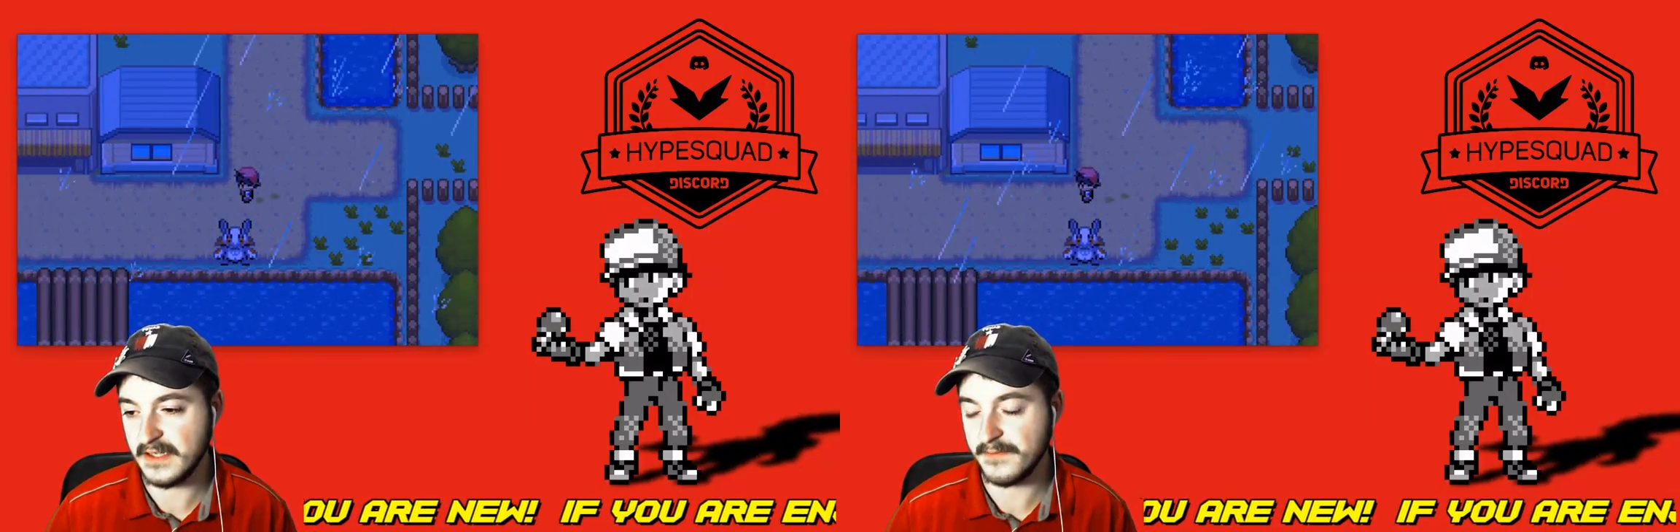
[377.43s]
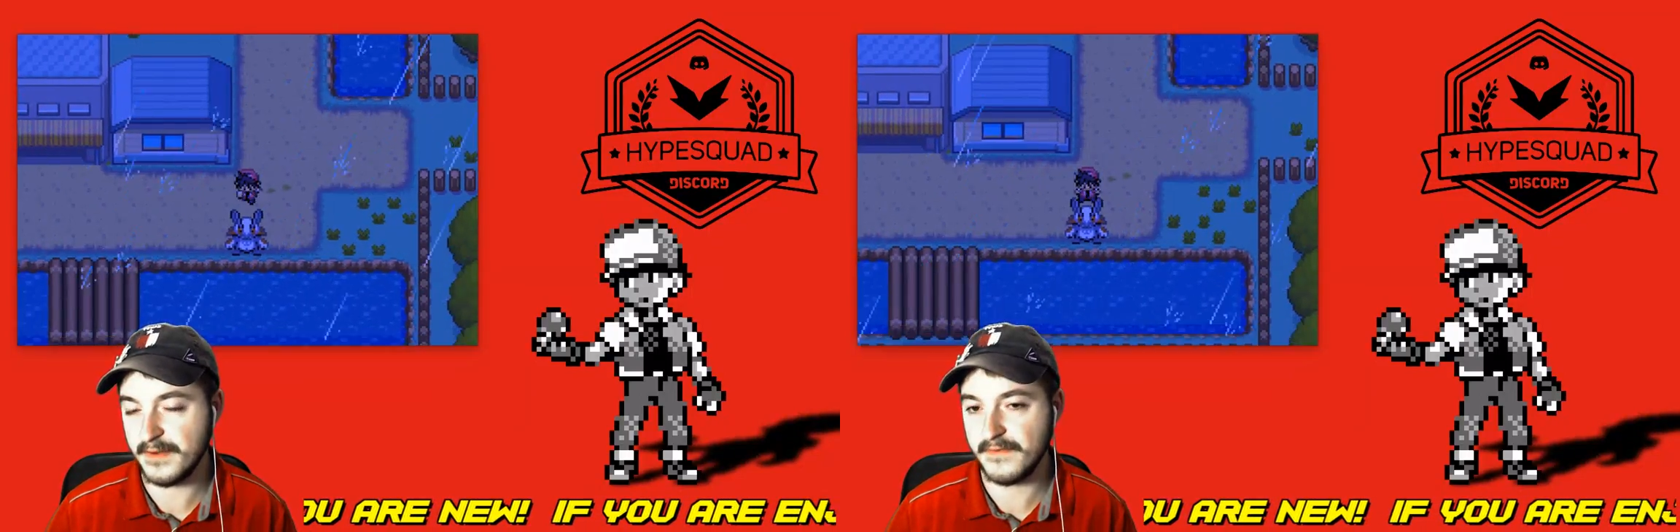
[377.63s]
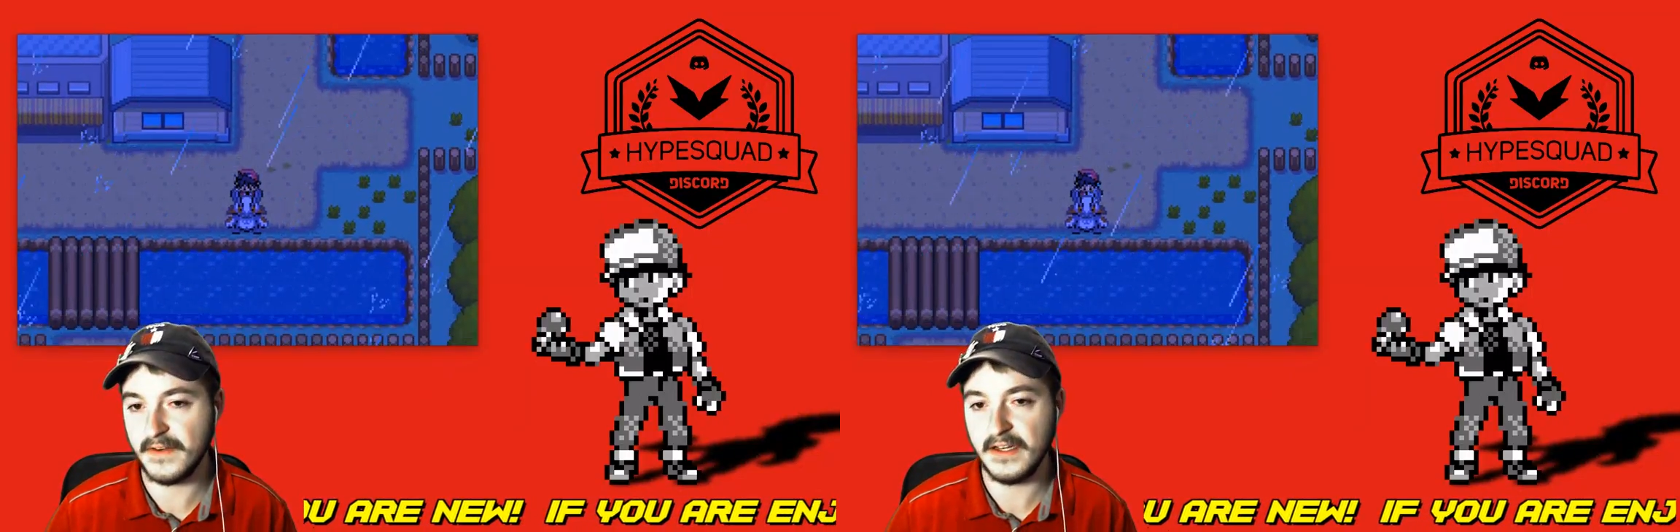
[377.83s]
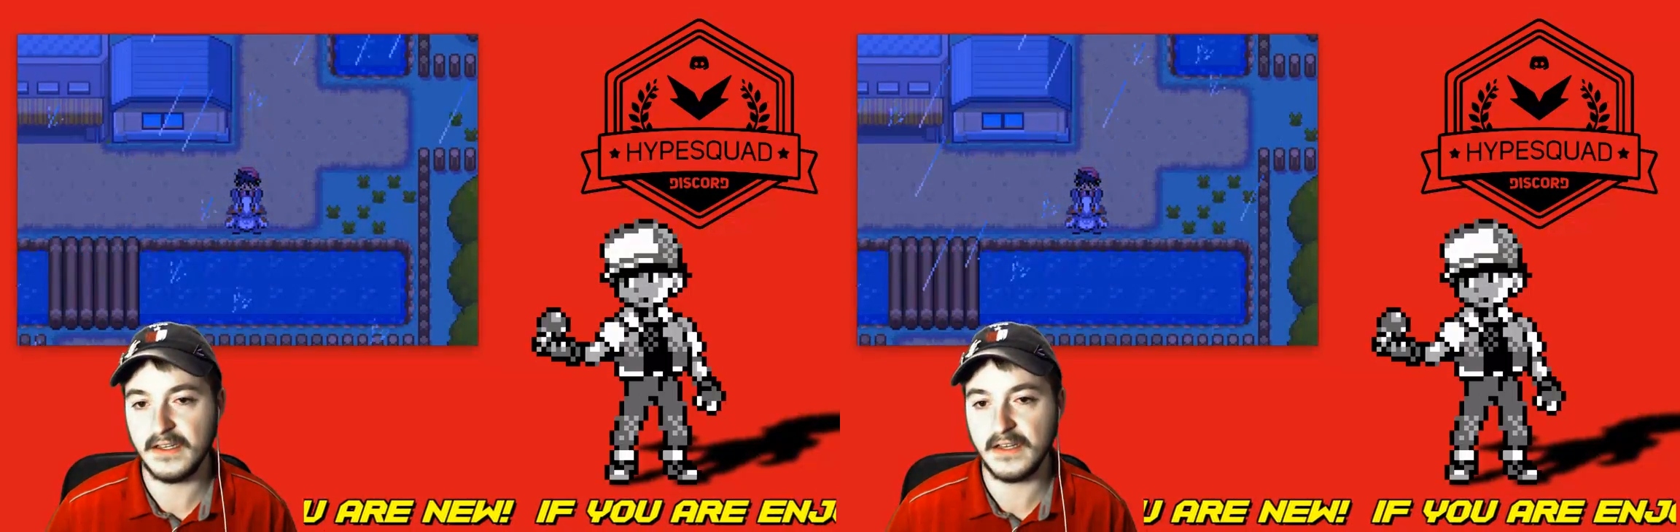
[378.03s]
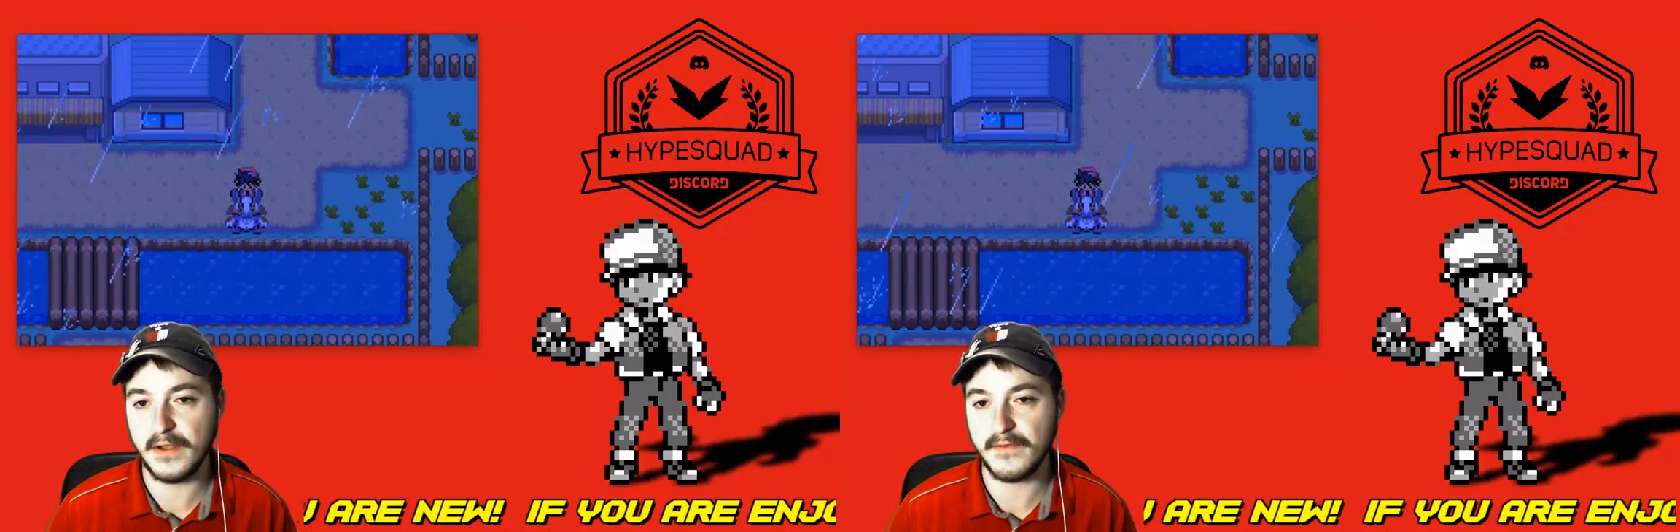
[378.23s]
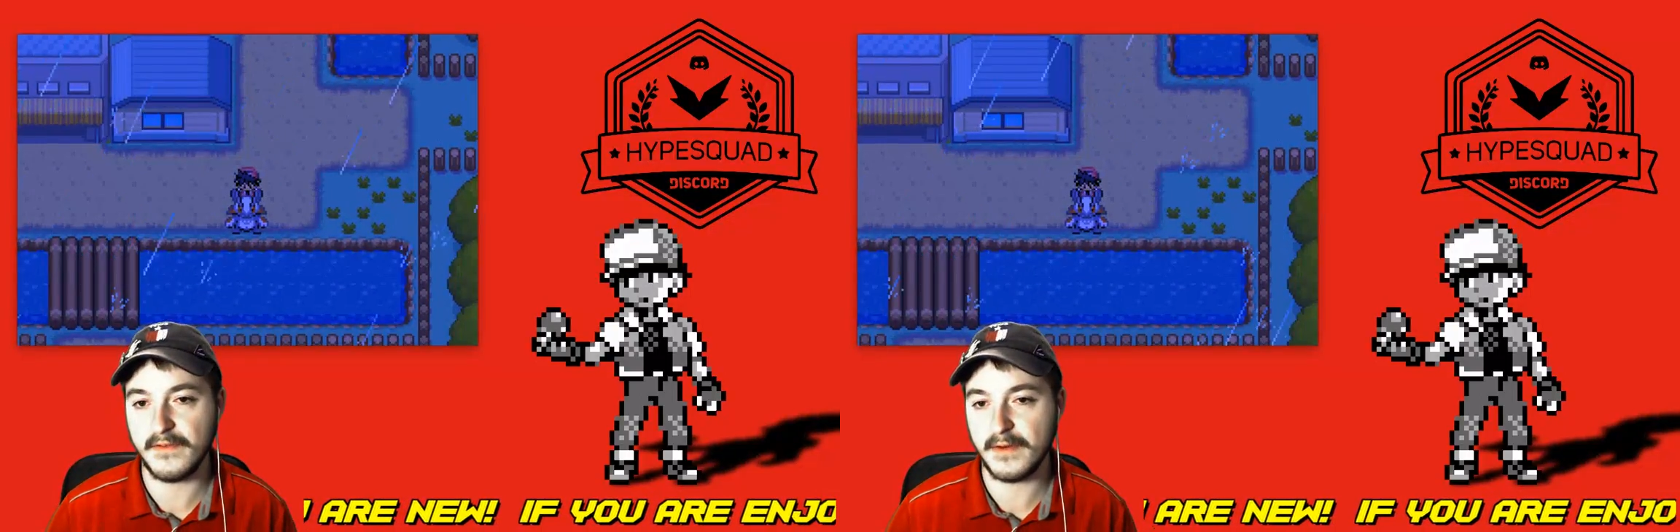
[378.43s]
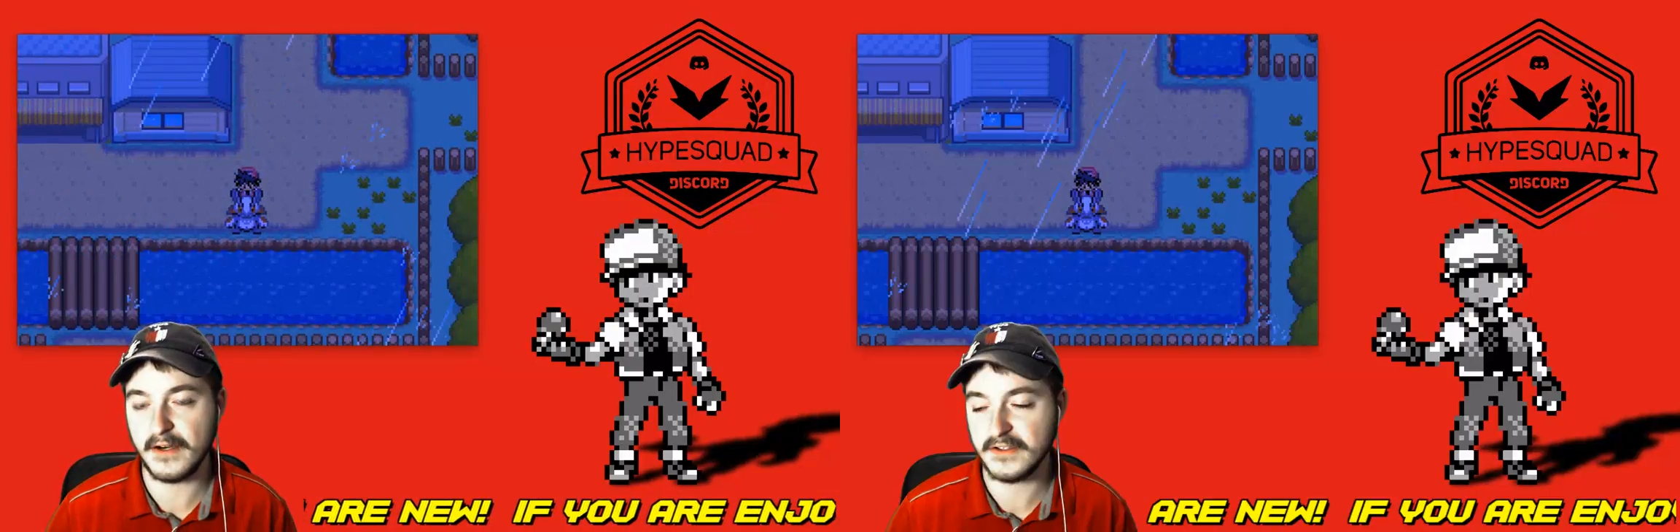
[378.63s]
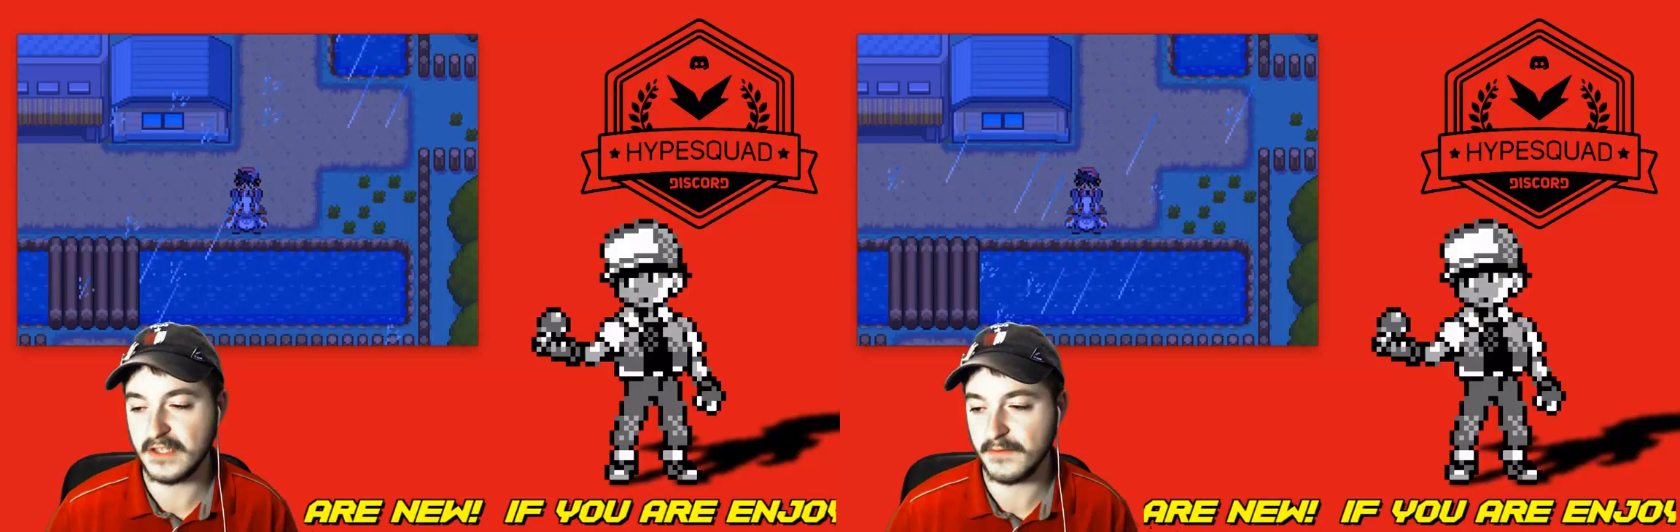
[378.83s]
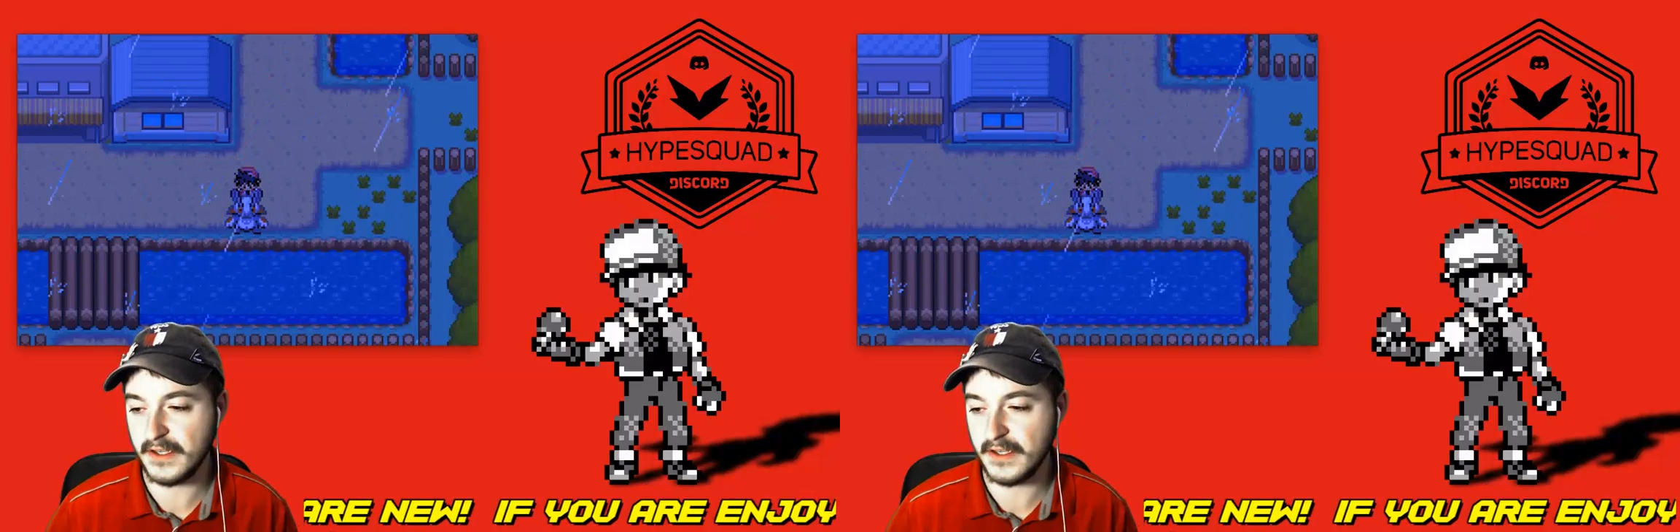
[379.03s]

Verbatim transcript: But funny enough, we have a Marshtomp right